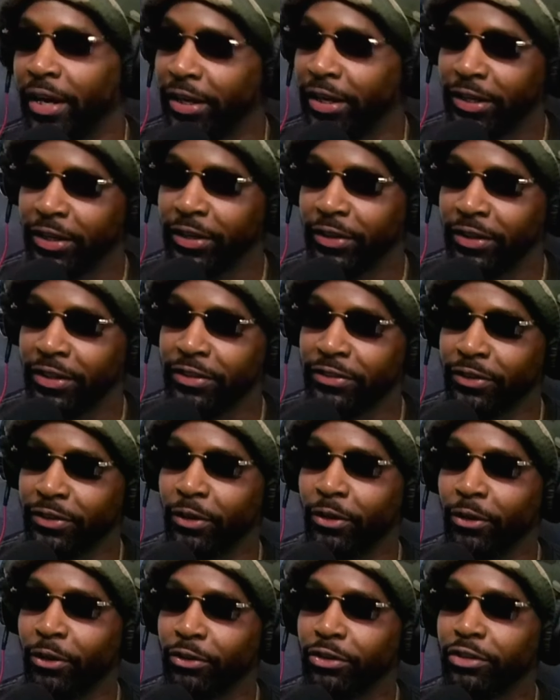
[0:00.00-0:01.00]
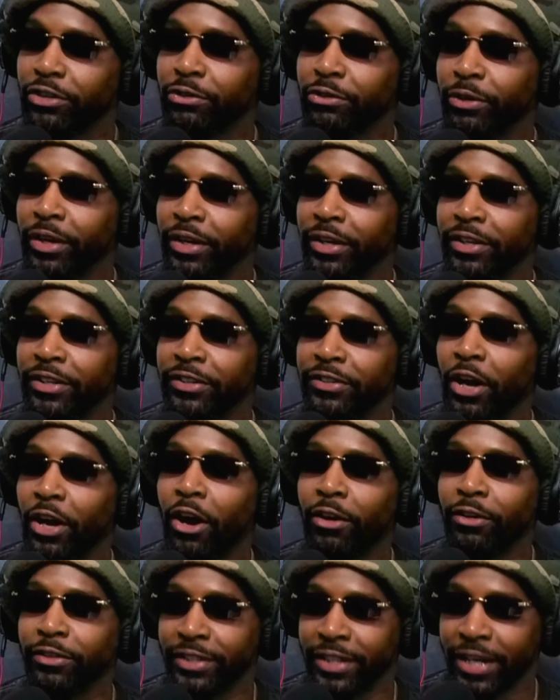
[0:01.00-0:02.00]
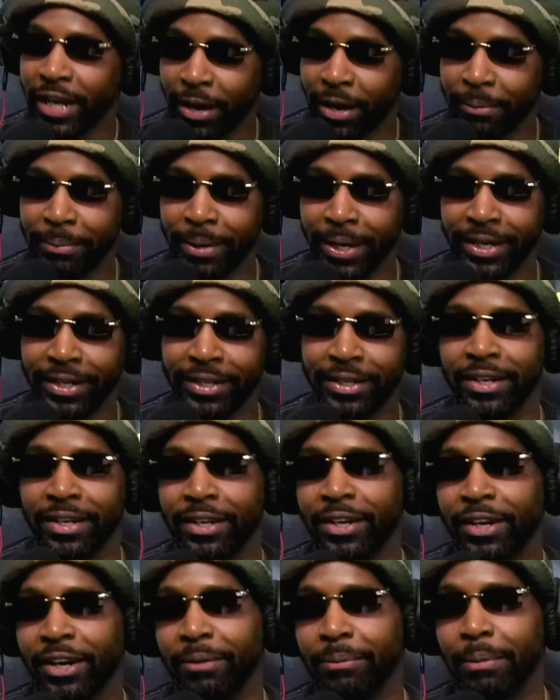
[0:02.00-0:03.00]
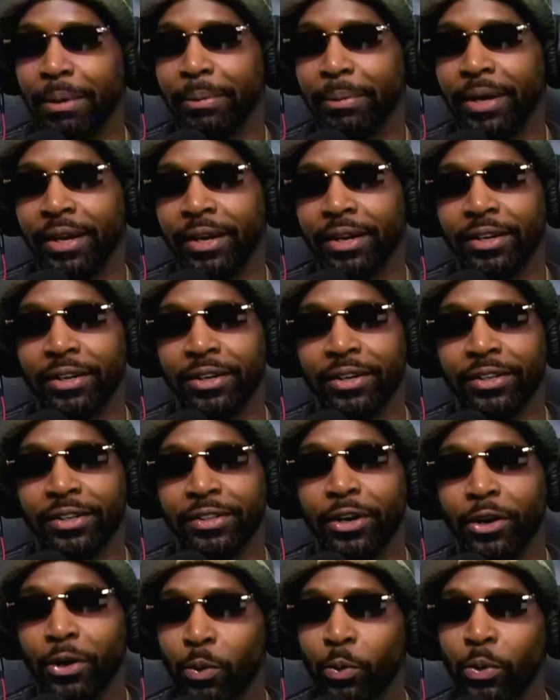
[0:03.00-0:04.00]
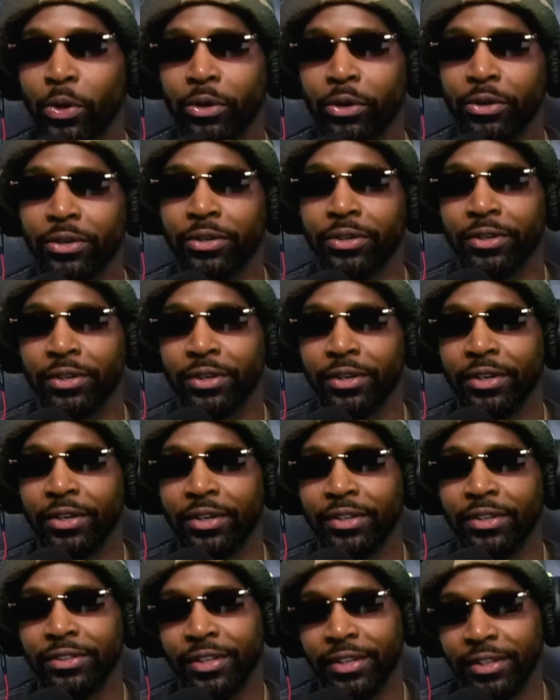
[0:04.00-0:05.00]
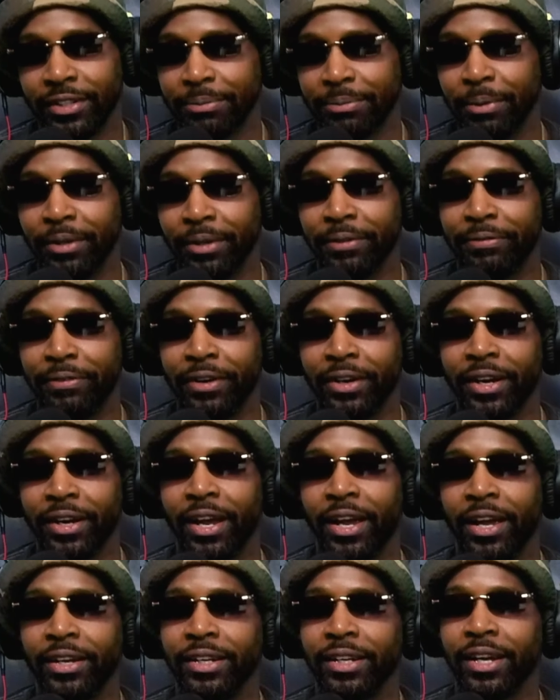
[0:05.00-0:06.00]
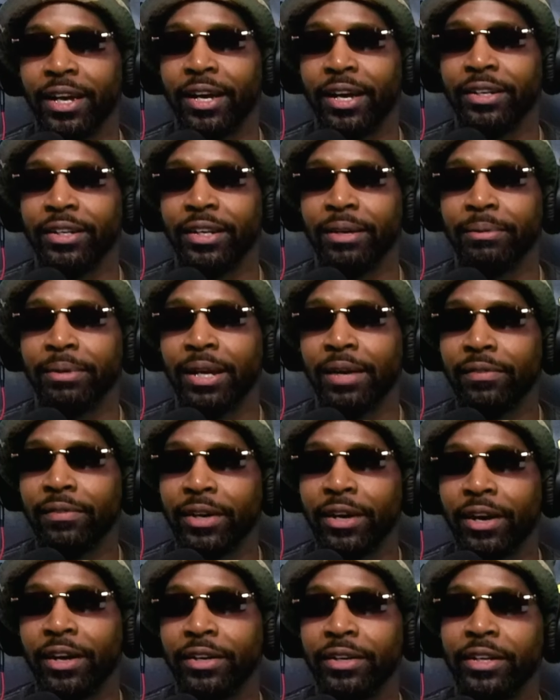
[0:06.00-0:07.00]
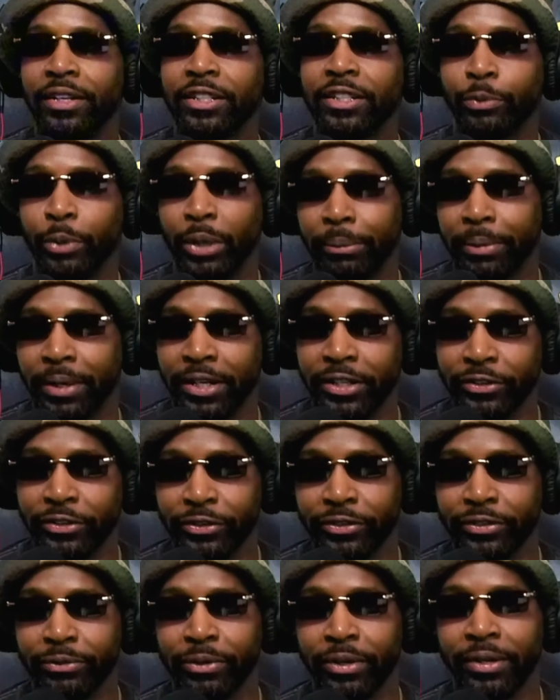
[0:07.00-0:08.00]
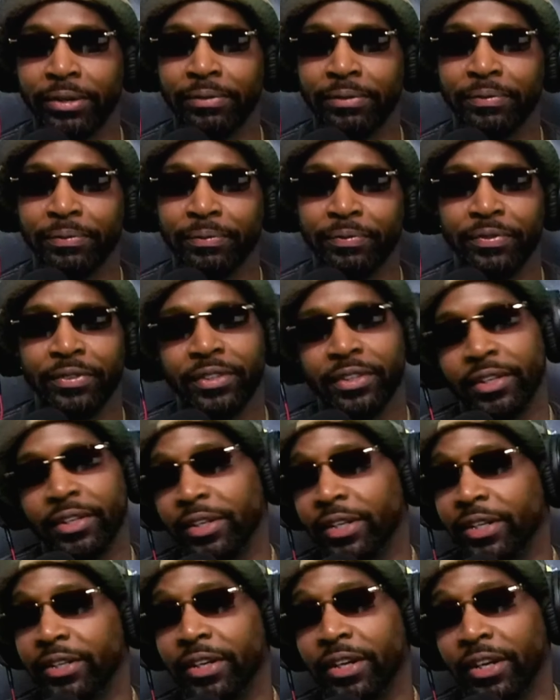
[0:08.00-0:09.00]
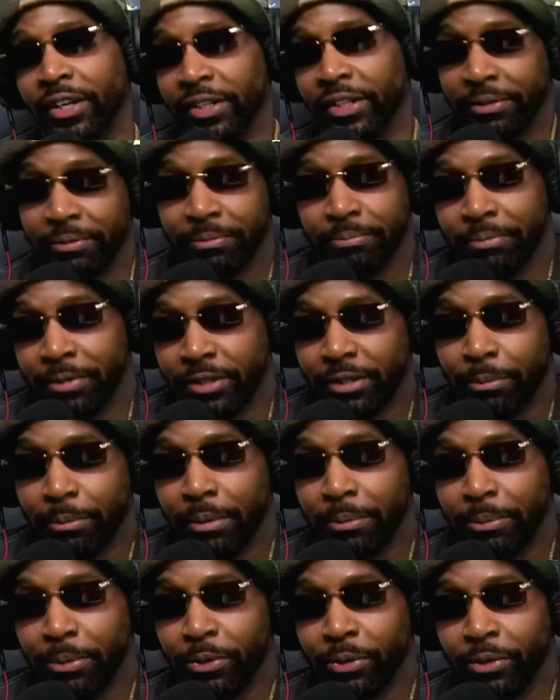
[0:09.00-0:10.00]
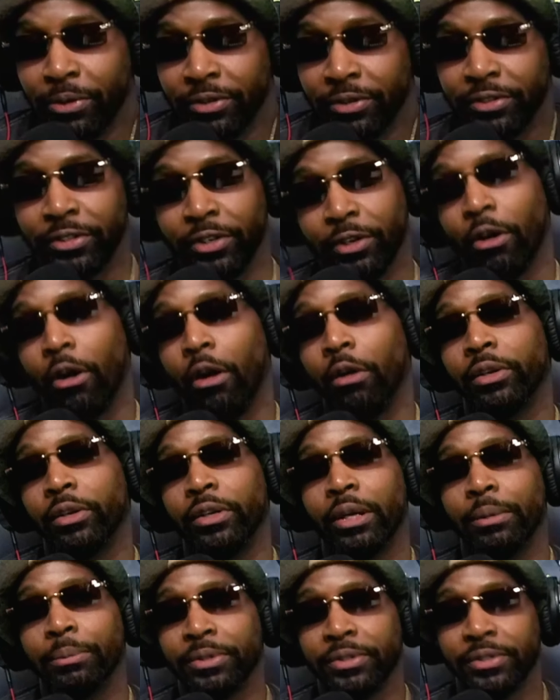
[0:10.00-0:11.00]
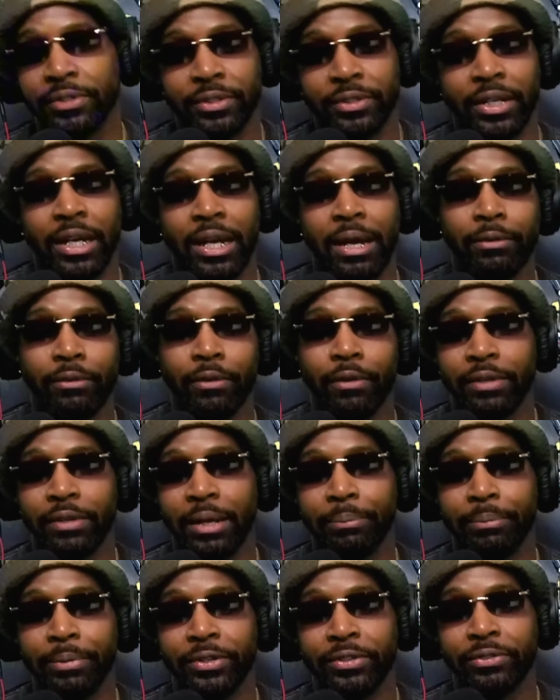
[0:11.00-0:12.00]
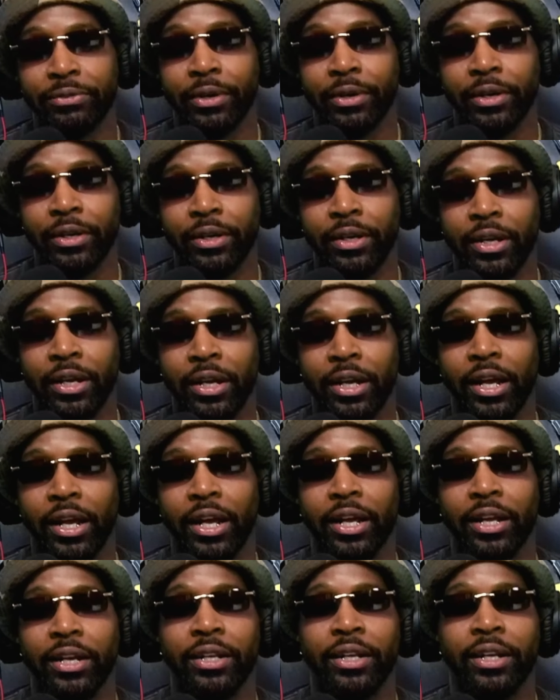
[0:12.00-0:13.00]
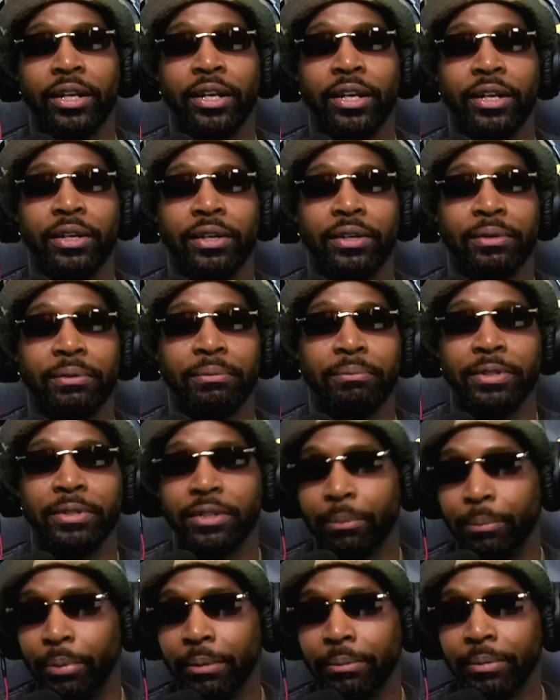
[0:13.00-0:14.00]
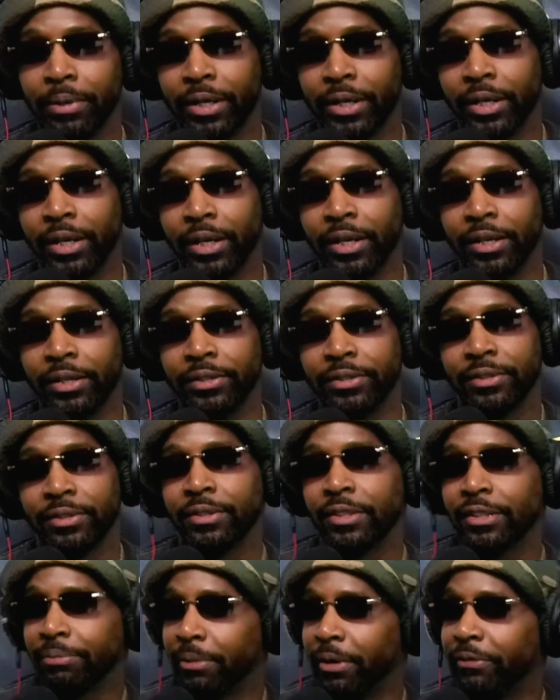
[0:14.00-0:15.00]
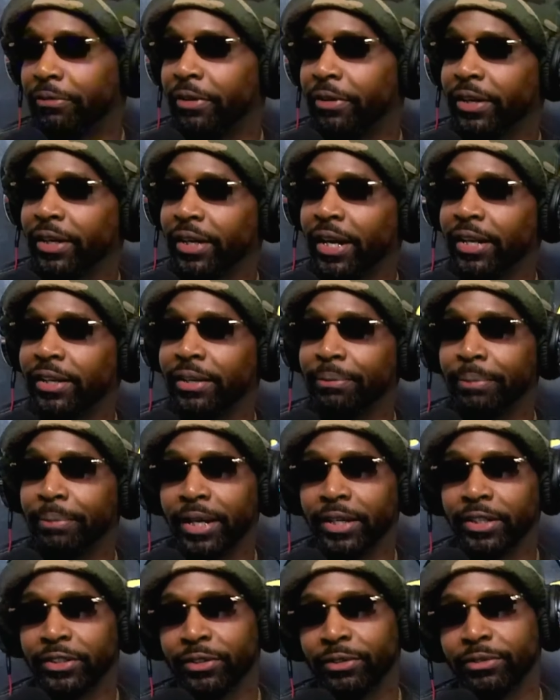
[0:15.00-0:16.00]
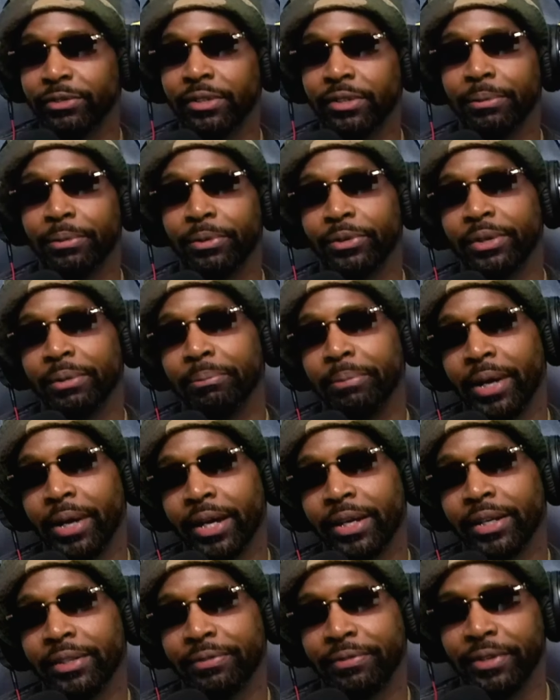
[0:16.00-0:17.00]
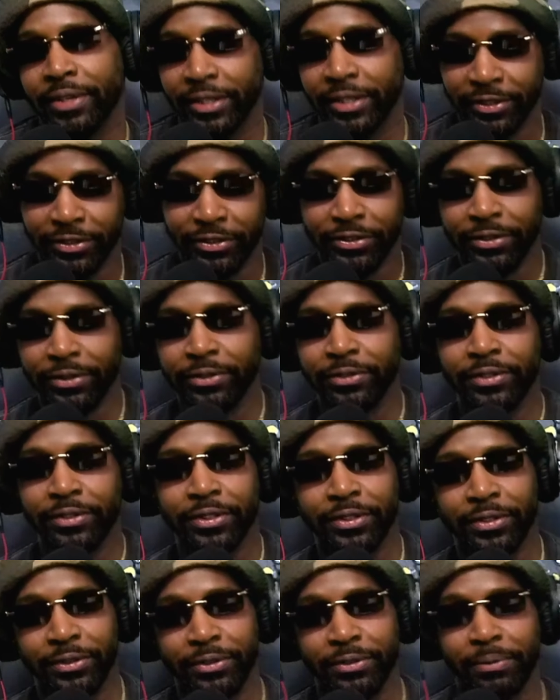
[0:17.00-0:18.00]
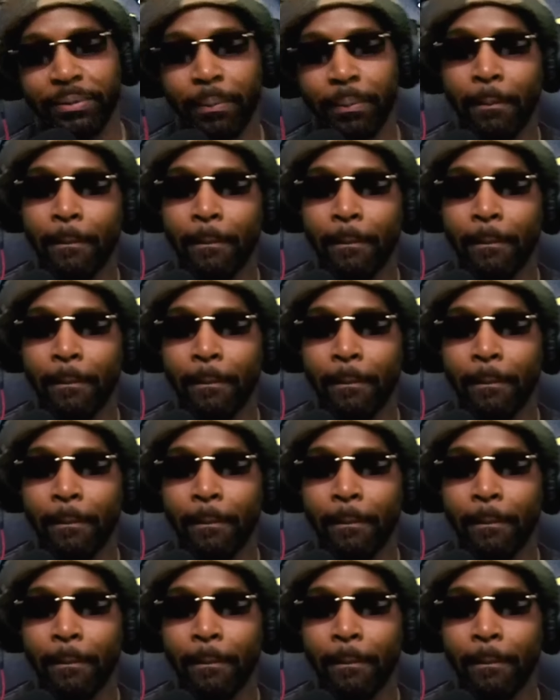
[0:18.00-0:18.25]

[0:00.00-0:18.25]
now. He he's an Australian, he's an Aussie now, mate. Of uh, my man, uh, Young Wilk. This motherfucker had a goddamn Kevin Garnett swingman jersey, right? The nigga must have been bored. Took all the numbers and names off that bitch, right? And then Mister Pittman class, this motherfucker had the Mike Jones number on the back of the fucking jersey, bro.